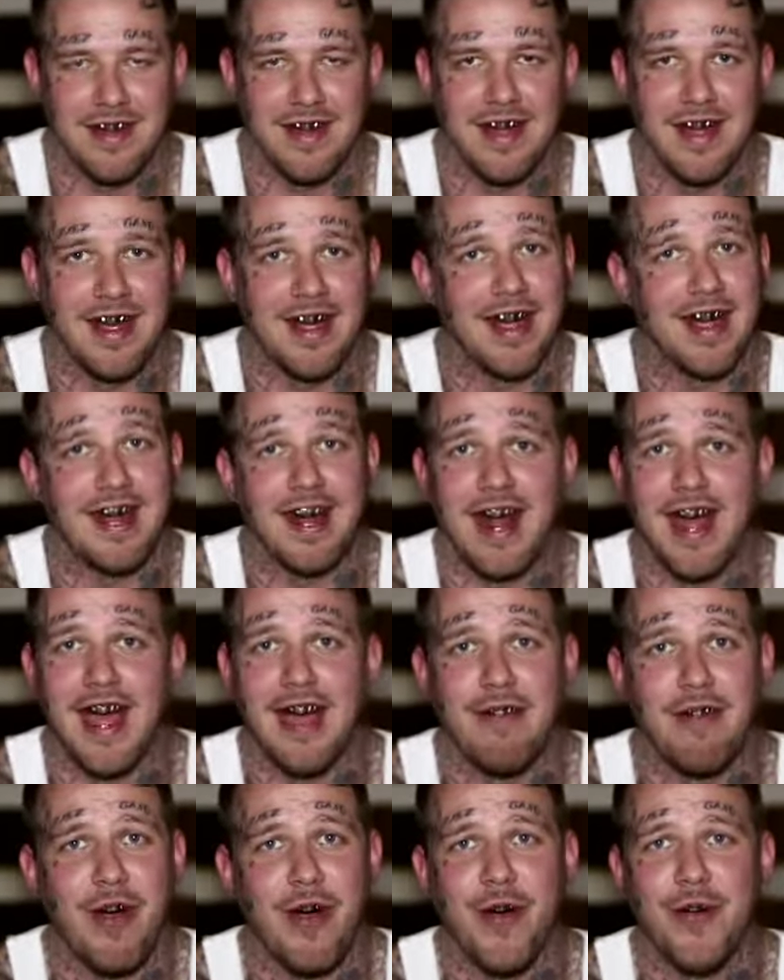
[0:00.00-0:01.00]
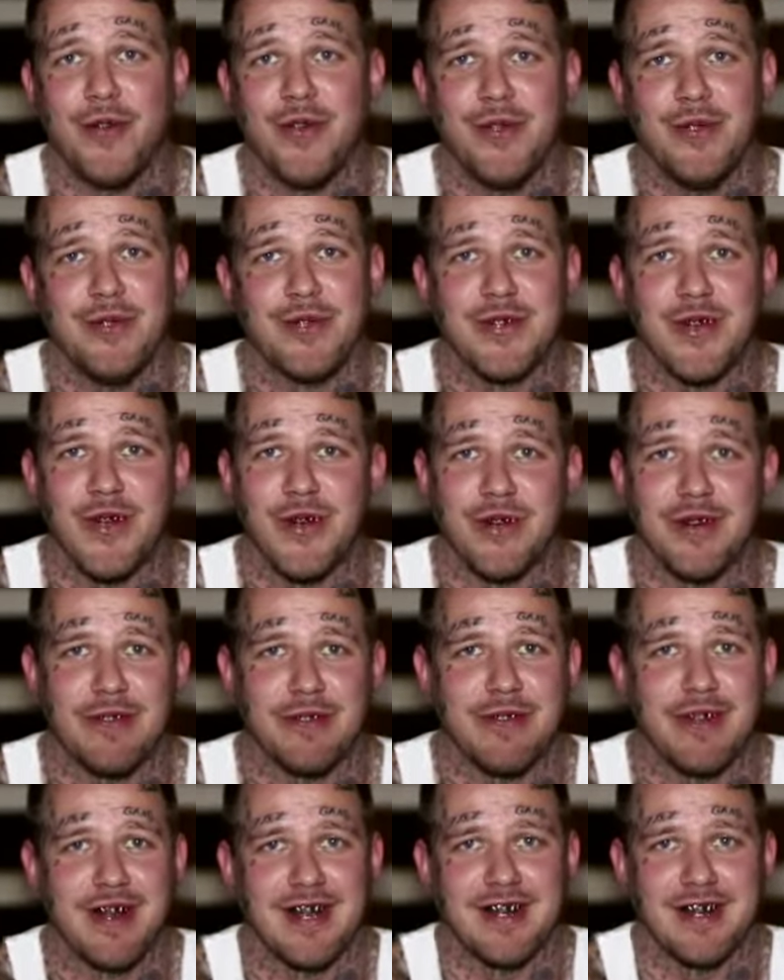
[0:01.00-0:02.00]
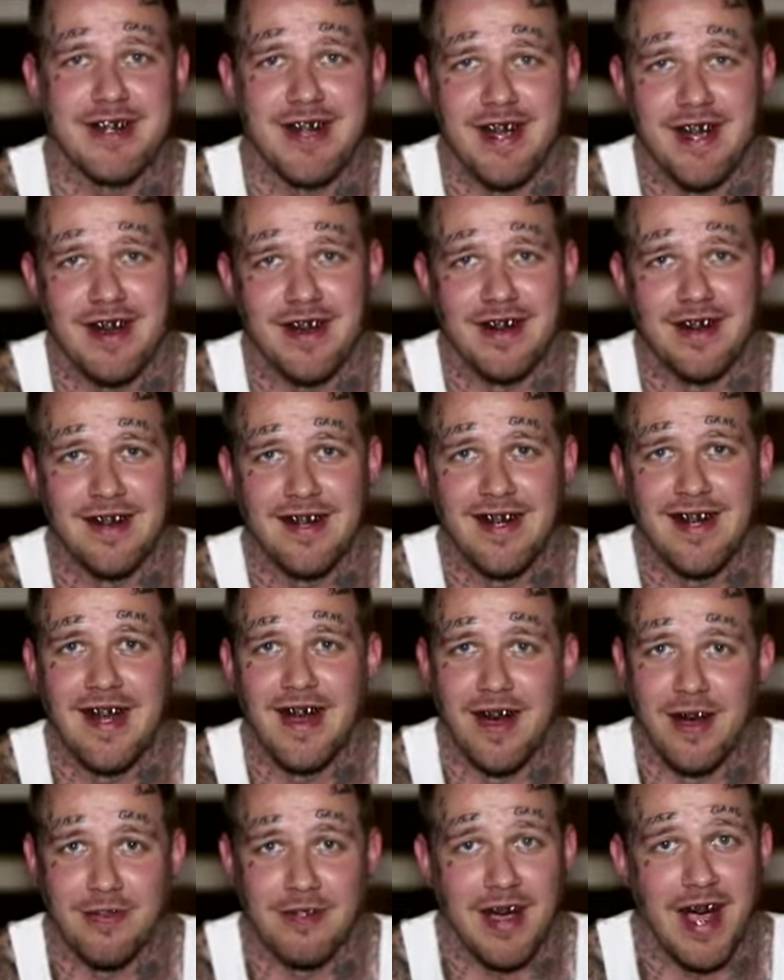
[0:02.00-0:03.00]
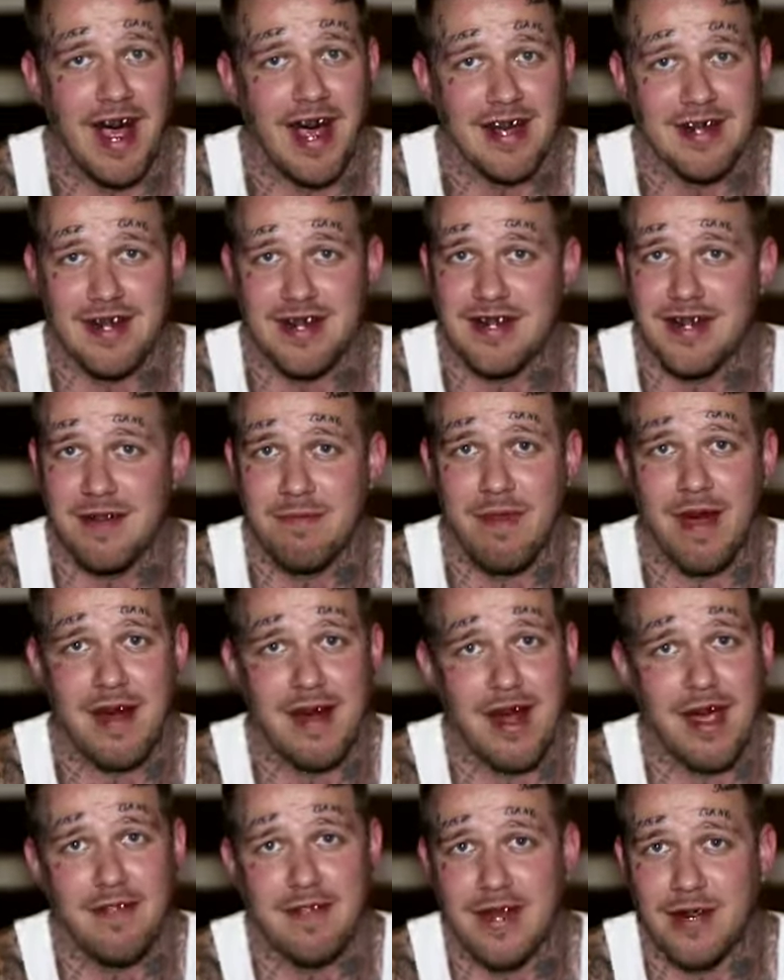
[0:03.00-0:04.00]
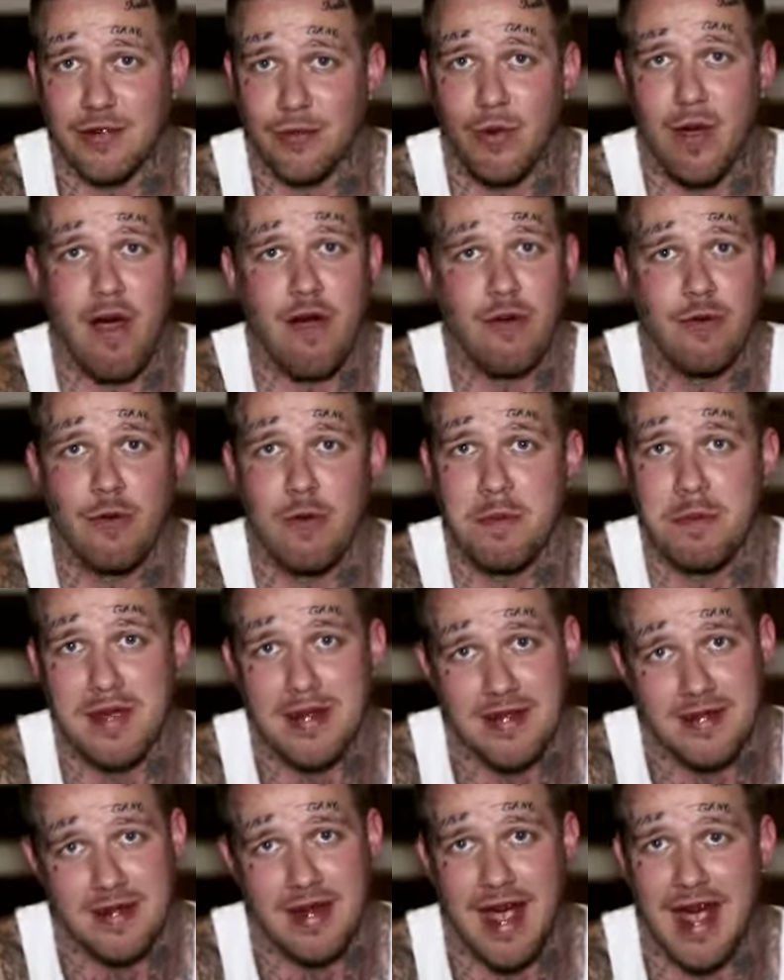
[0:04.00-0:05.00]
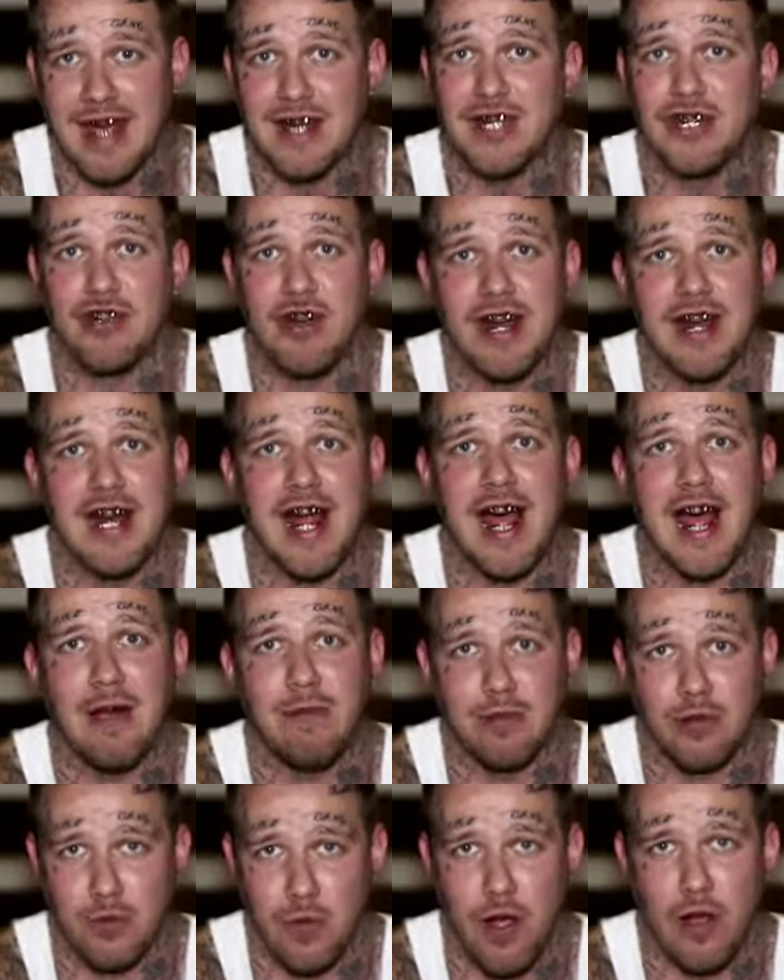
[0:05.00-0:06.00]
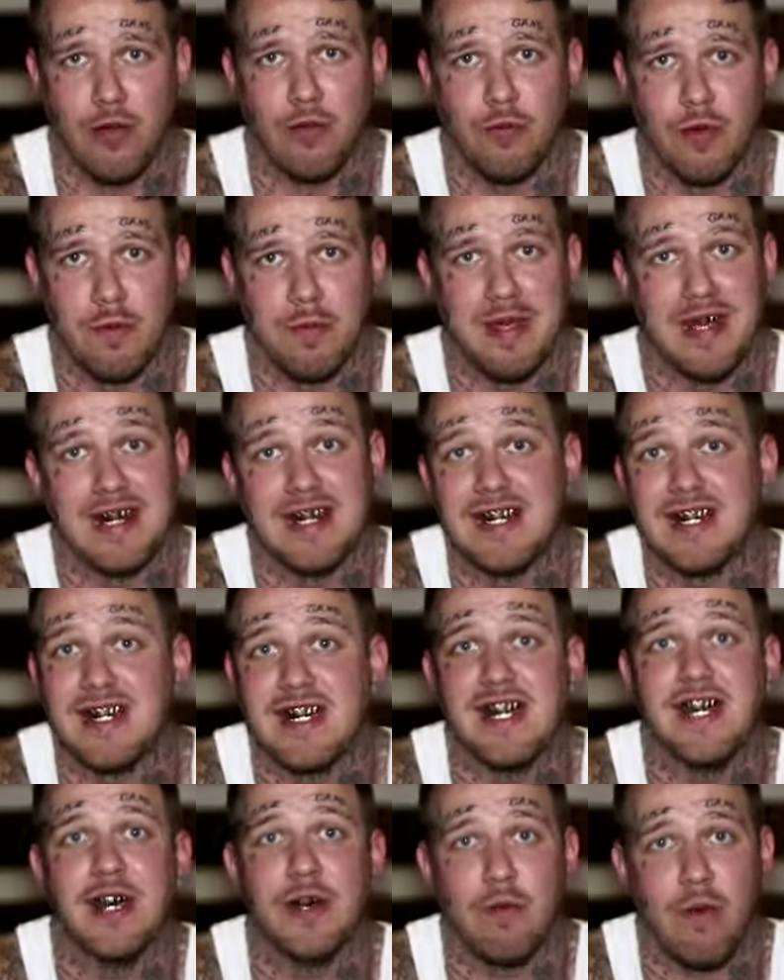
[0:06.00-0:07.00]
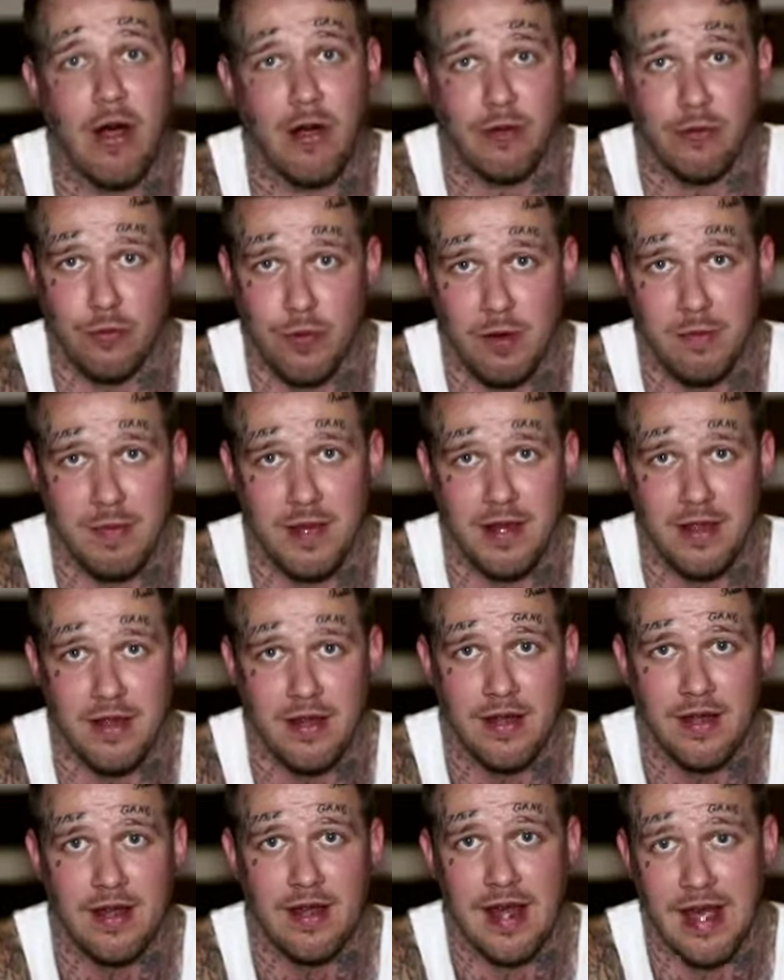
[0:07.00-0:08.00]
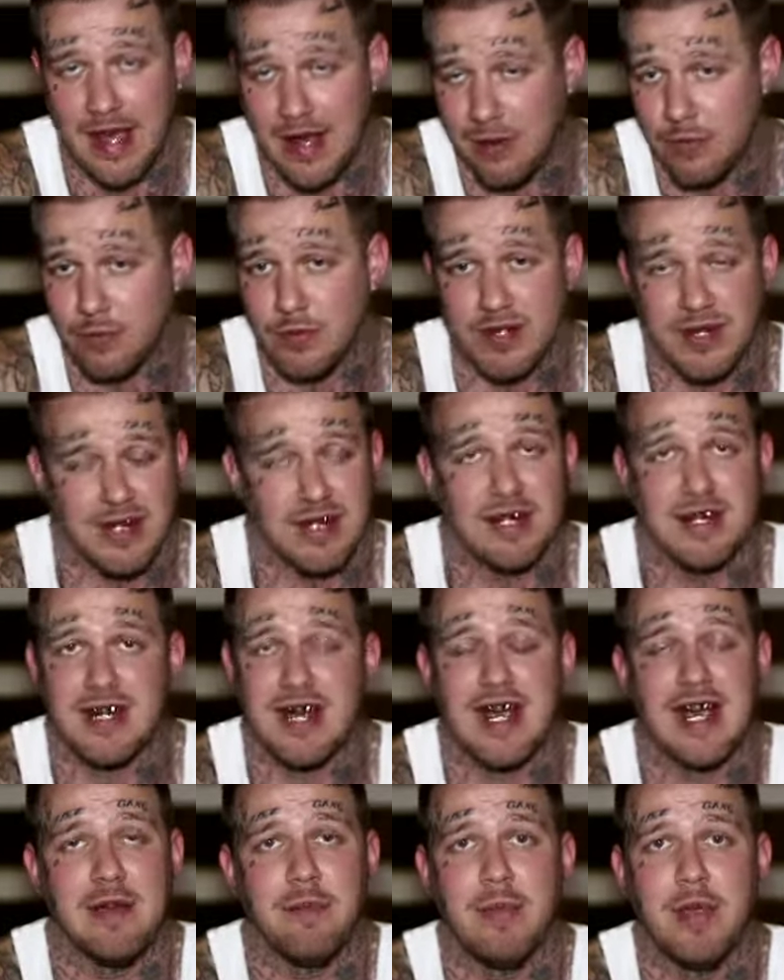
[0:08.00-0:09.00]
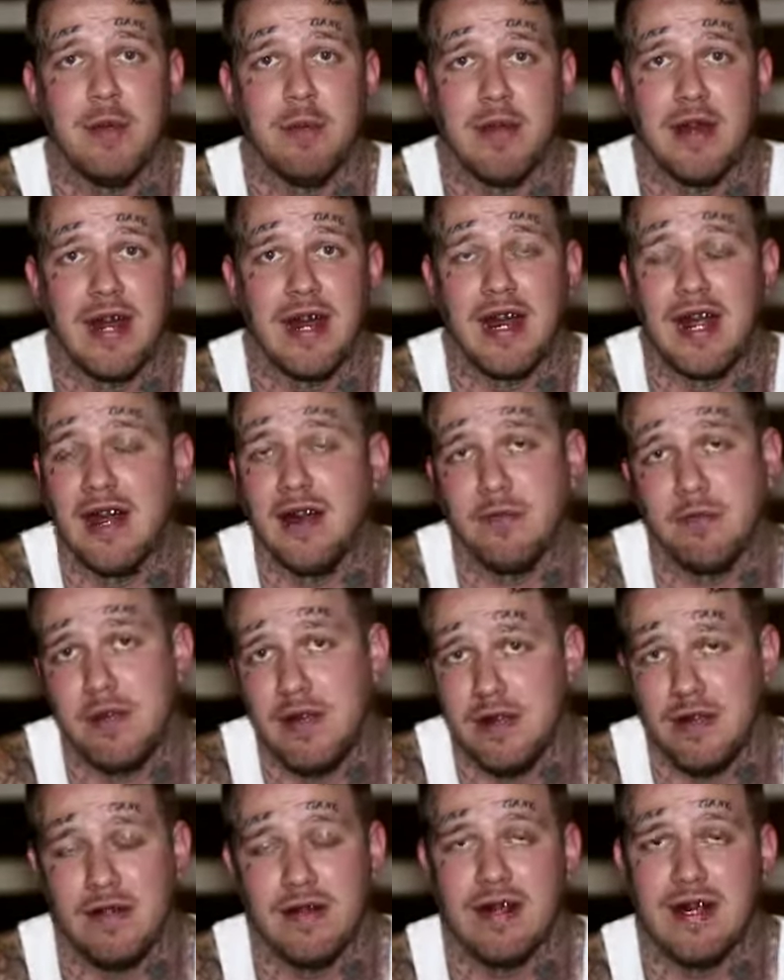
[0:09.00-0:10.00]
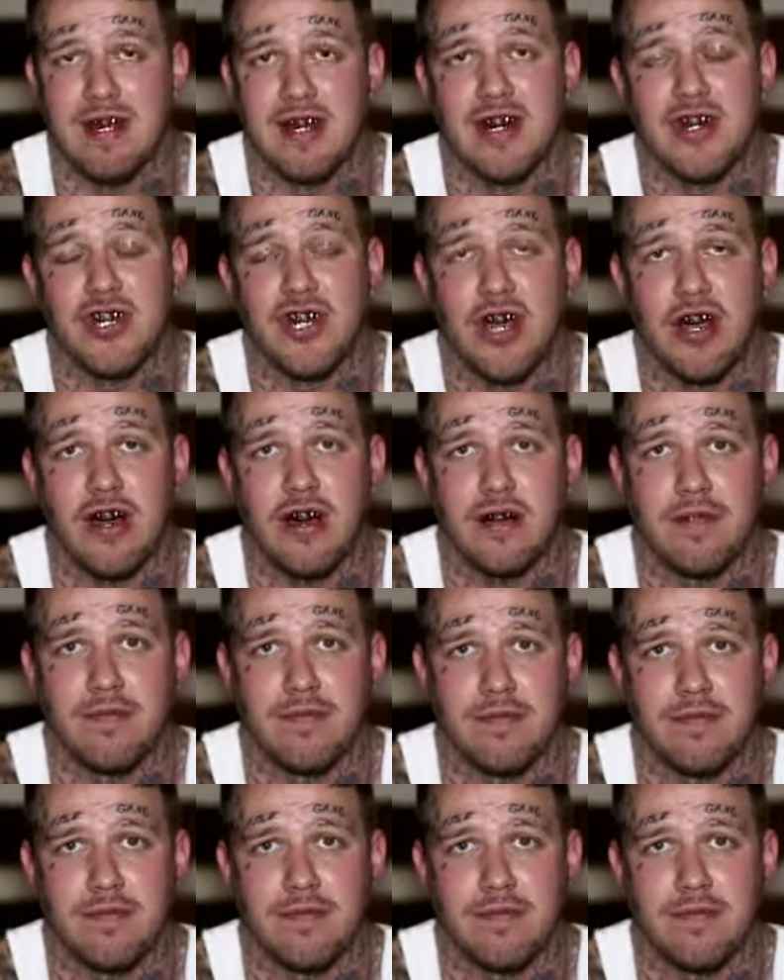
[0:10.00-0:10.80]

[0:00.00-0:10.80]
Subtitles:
And I have a whole new circle of friends there. Guys that's in my life that's walking with me, as Trey 9 was walking with me and is still walking with me, and was the same people that helped me get a job.